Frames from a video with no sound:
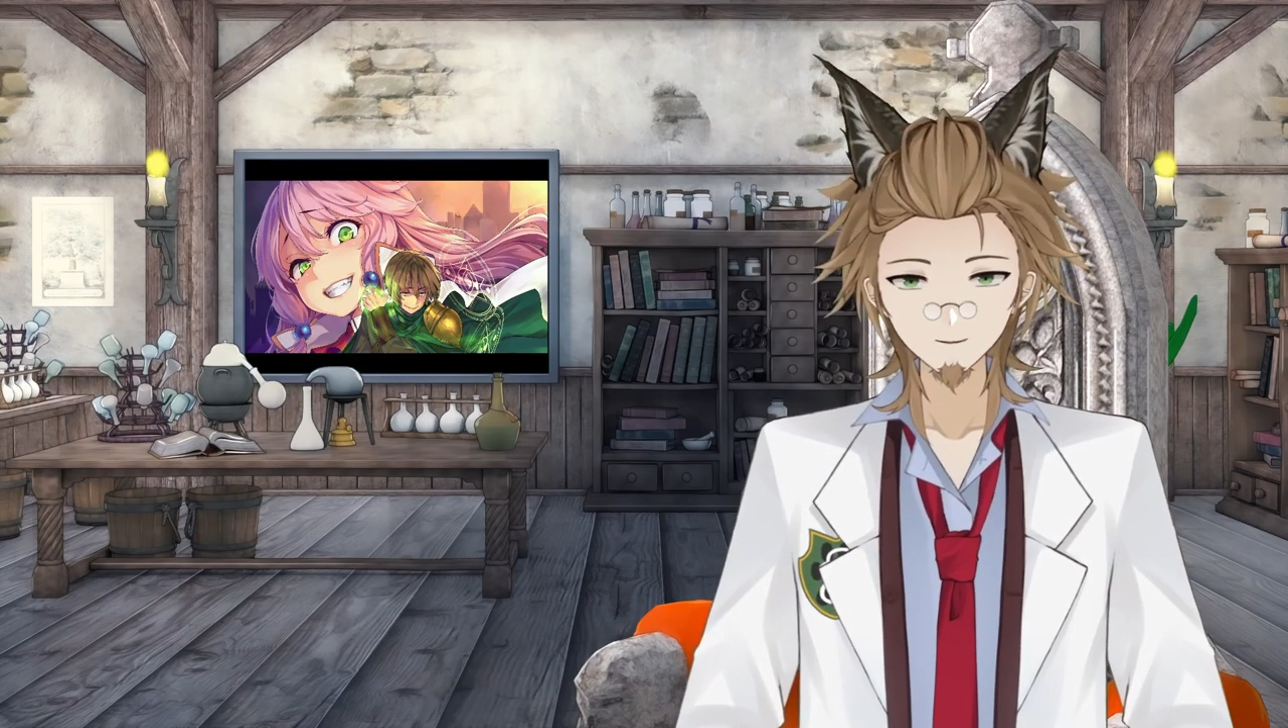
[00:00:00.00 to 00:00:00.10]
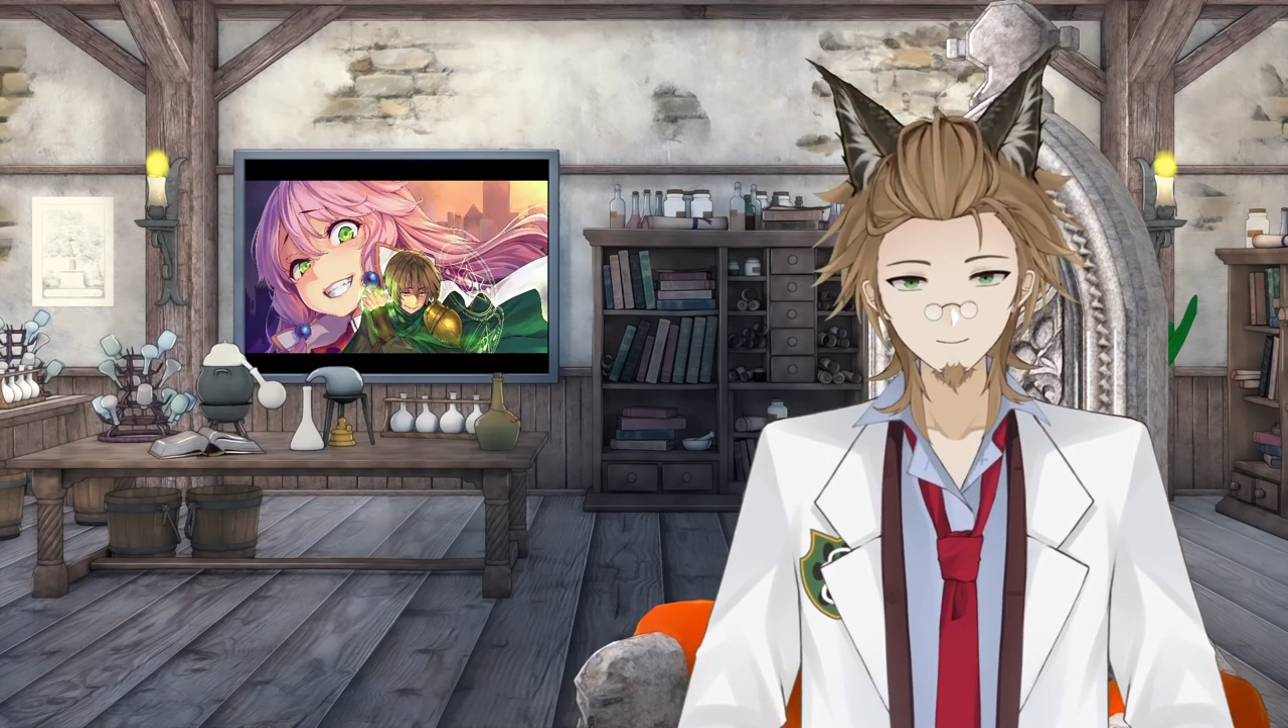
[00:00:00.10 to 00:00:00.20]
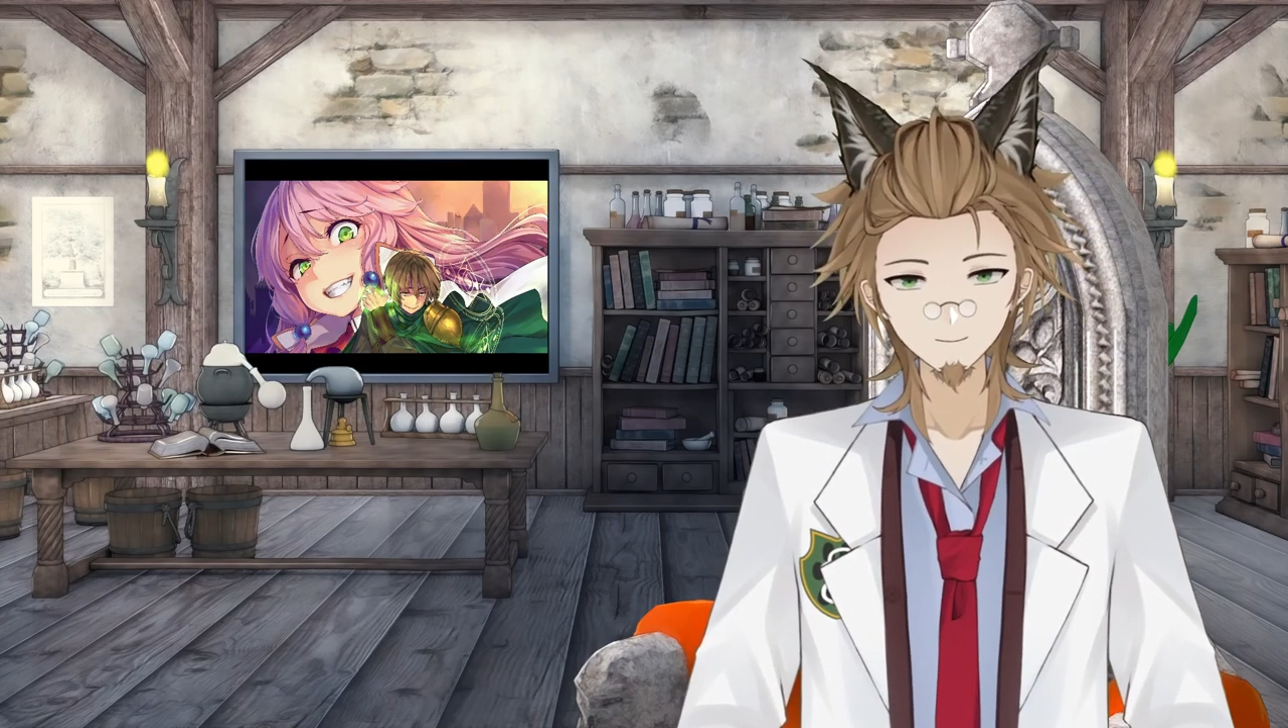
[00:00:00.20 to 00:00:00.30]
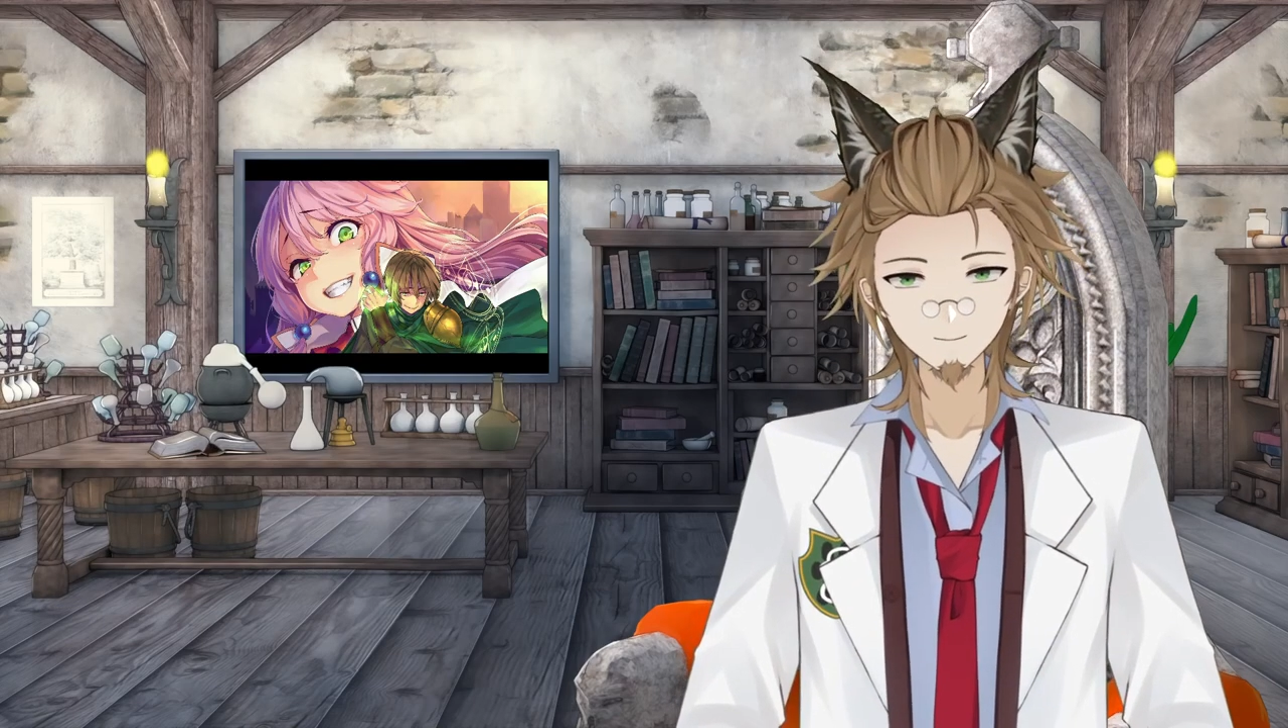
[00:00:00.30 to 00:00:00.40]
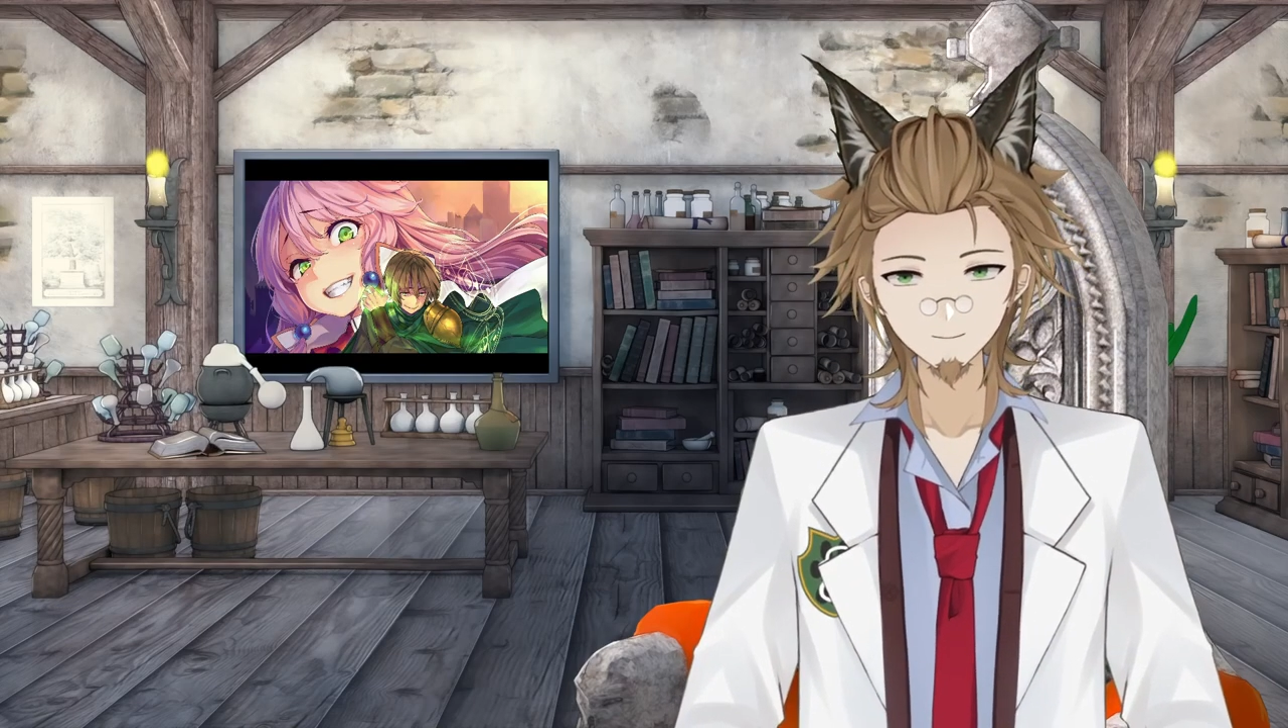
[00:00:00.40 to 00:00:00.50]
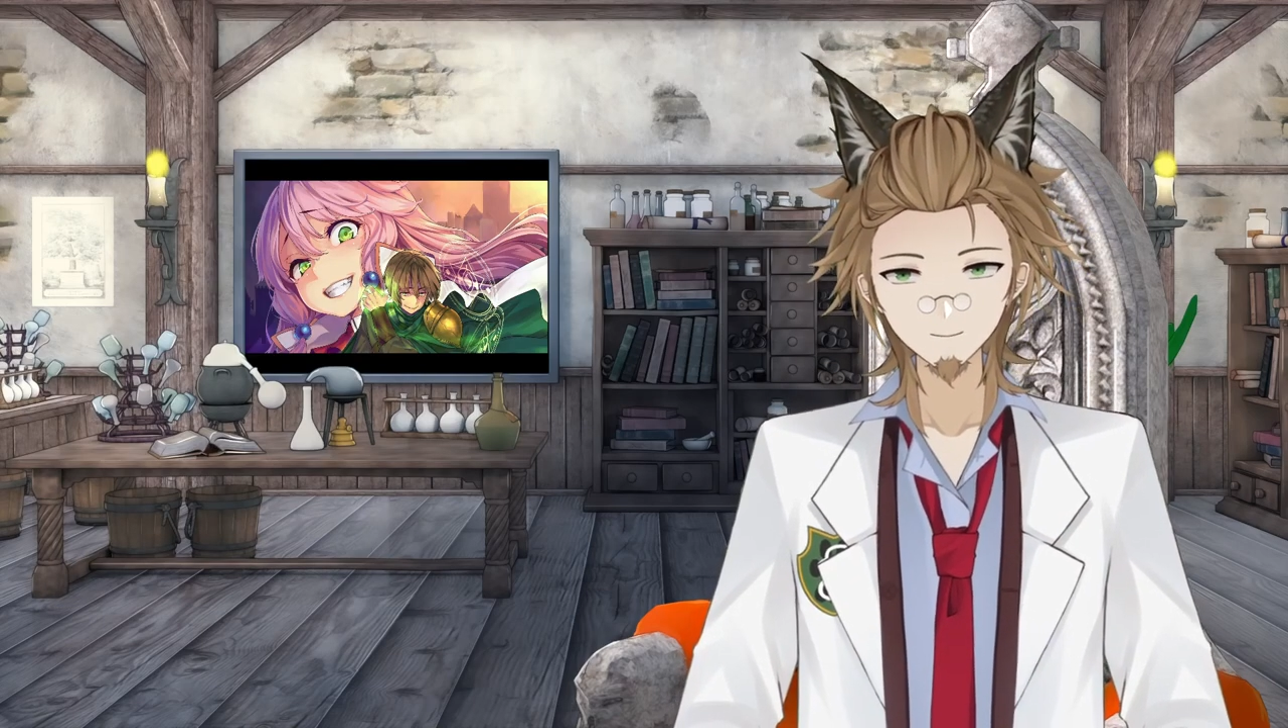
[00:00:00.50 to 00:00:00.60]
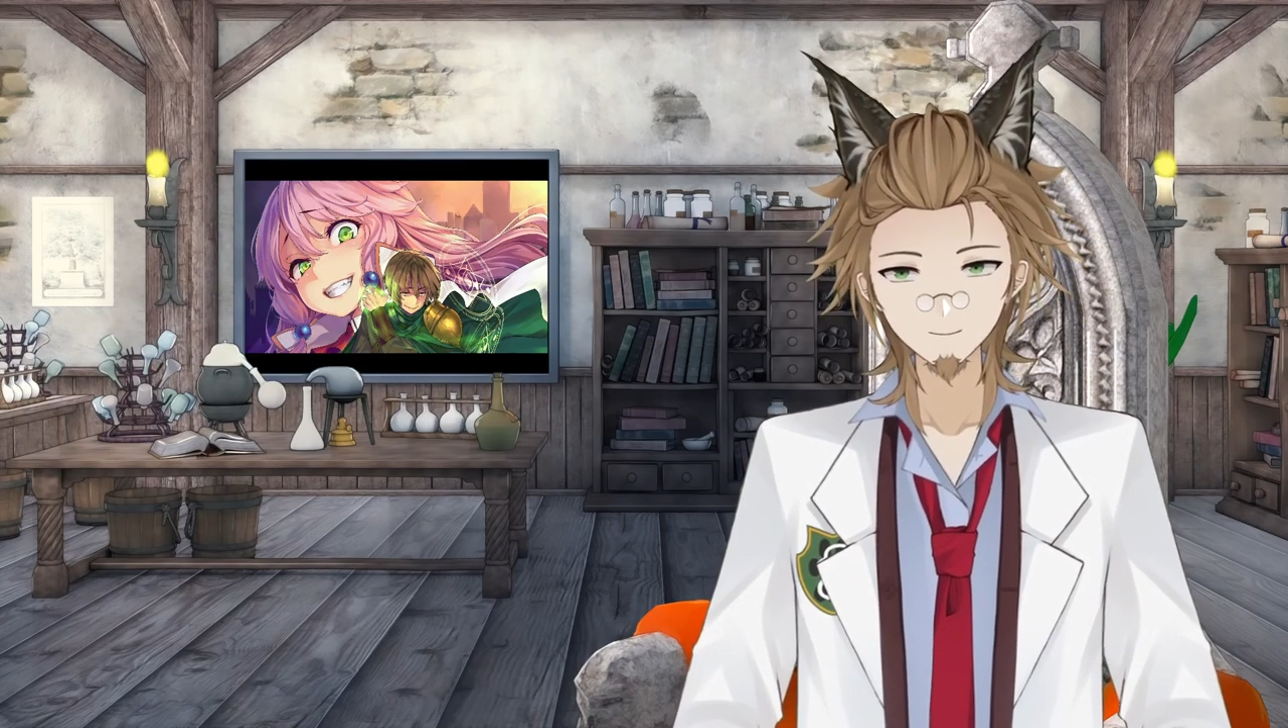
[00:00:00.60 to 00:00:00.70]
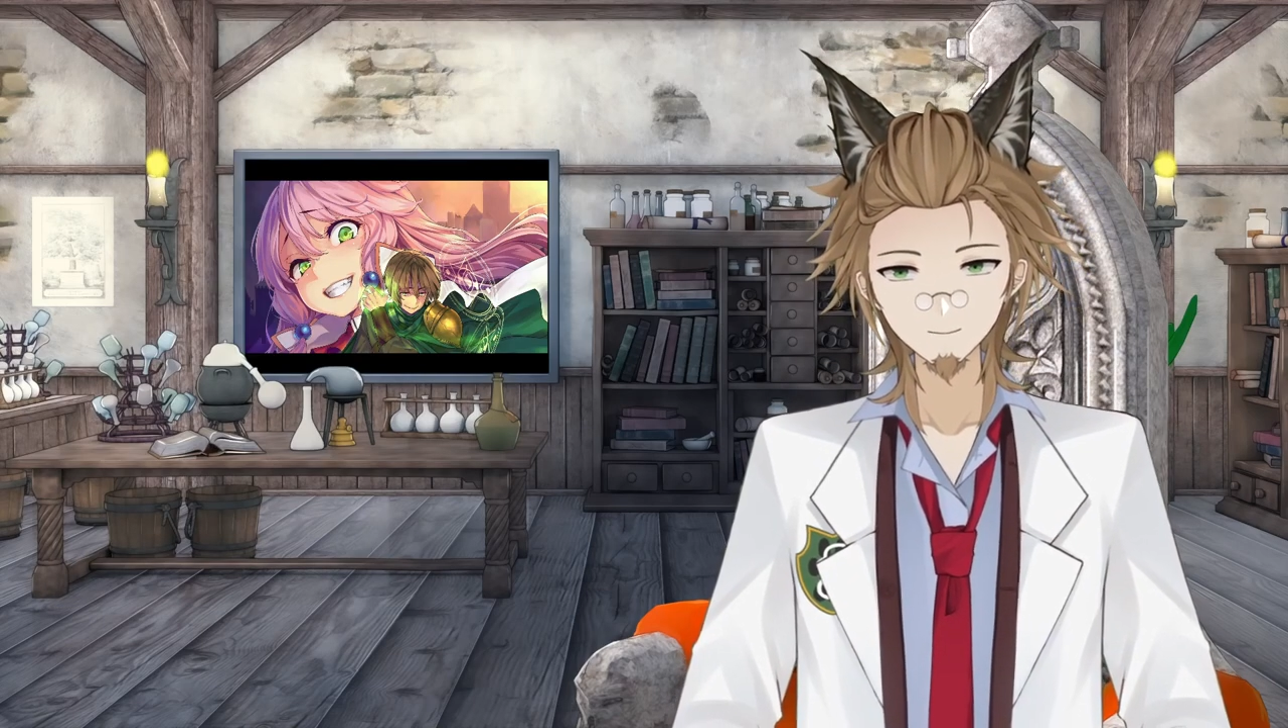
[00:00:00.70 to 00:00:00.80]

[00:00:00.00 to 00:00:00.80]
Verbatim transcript: scenes.